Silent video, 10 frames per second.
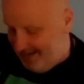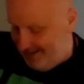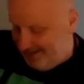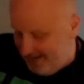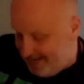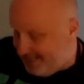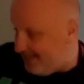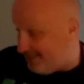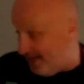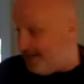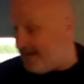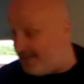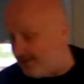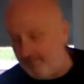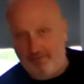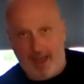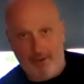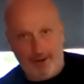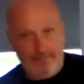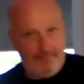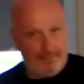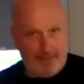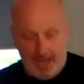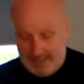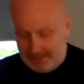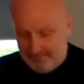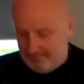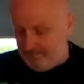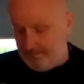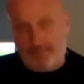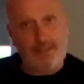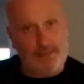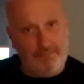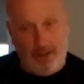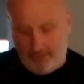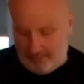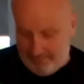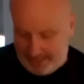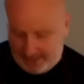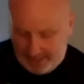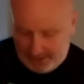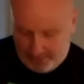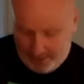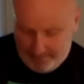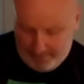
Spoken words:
it's going to need some flour, some milk mixing into it,